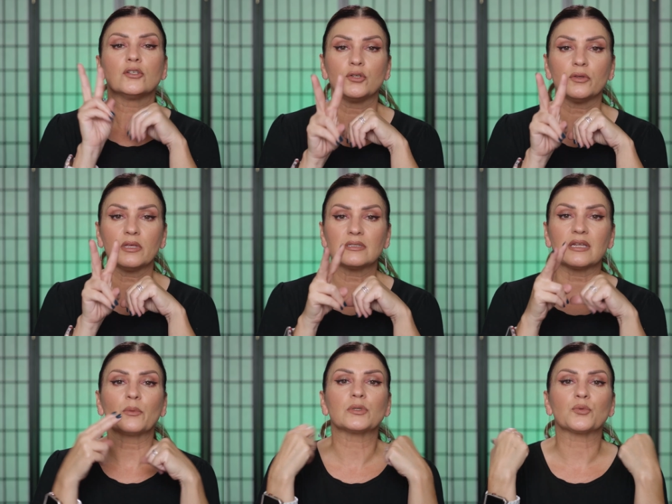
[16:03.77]
Two things
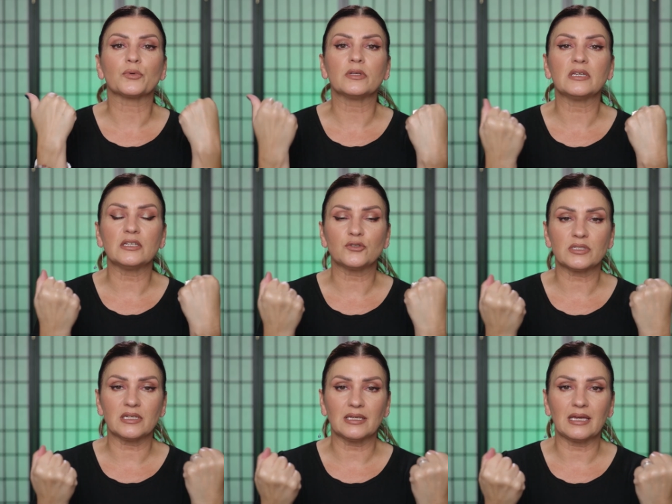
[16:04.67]
that I was really
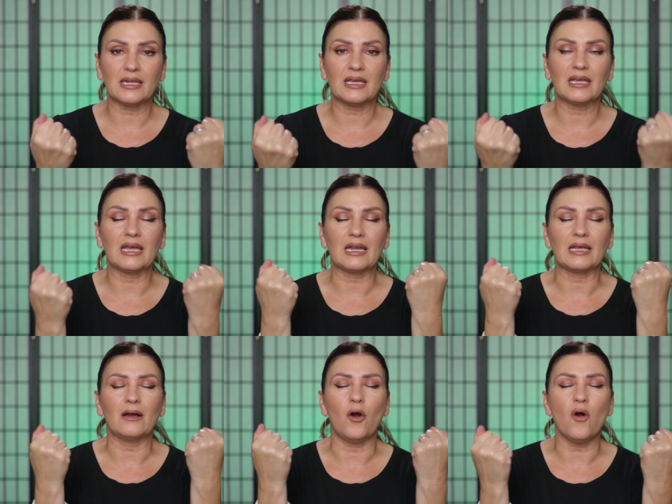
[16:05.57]
interested in getting, and I